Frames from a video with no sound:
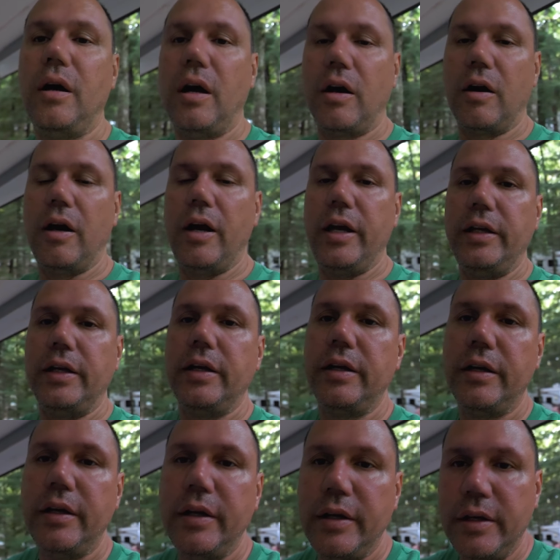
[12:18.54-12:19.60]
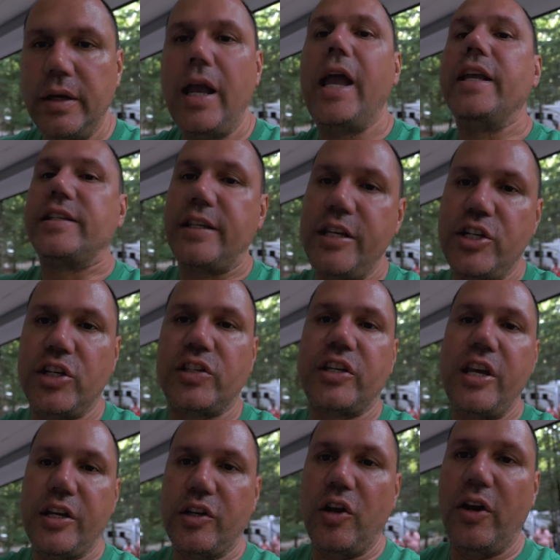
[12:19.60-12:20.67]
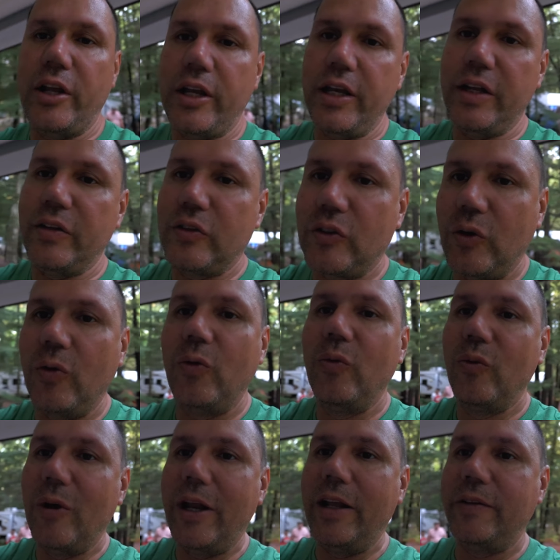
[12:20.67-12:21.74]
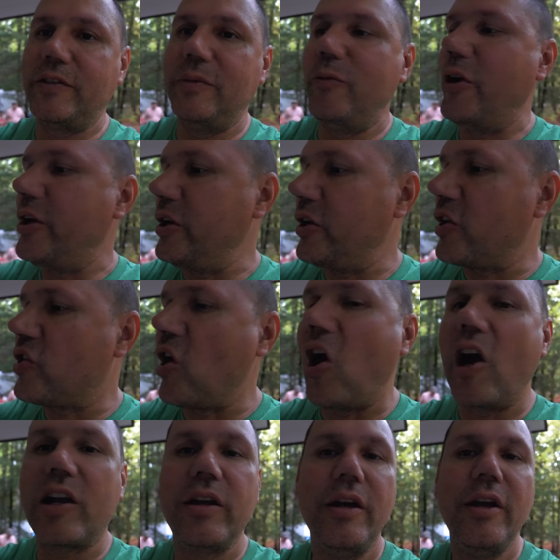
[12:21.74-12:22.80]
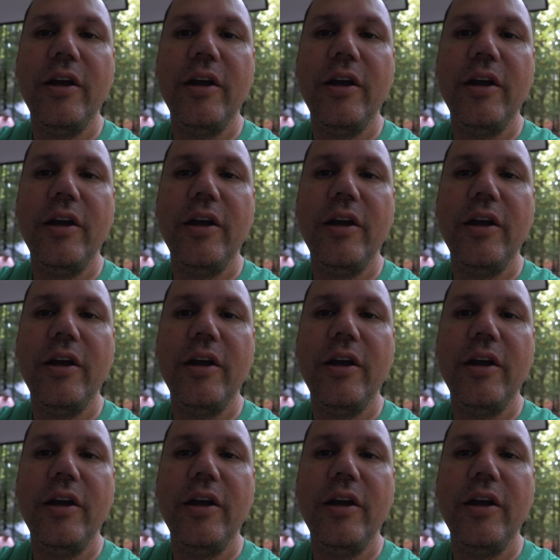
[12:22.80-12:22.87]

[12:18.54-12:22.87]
All right. AC just kicked on again, so right as I'm ready to talk.